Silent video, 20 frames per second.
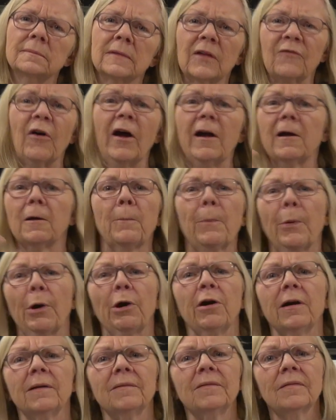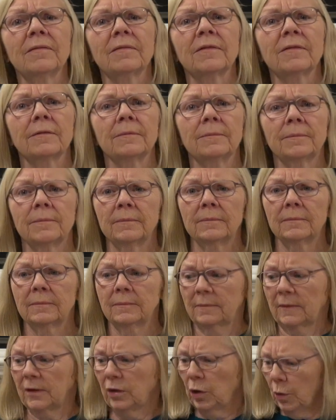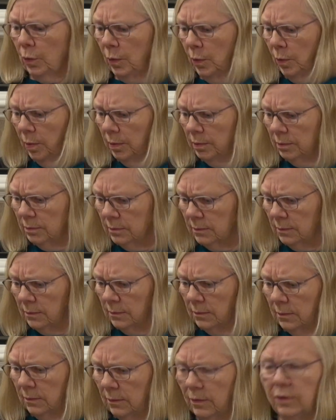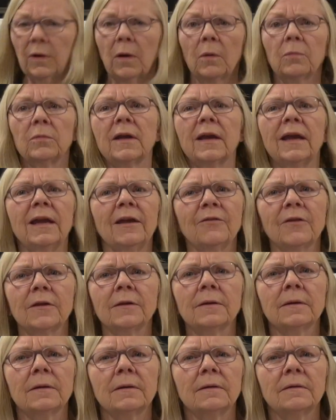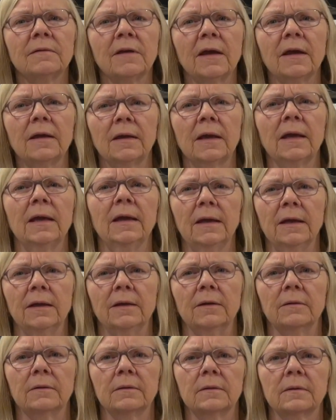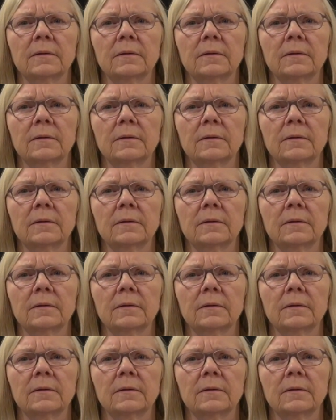The fire burns you. You don't even take heed.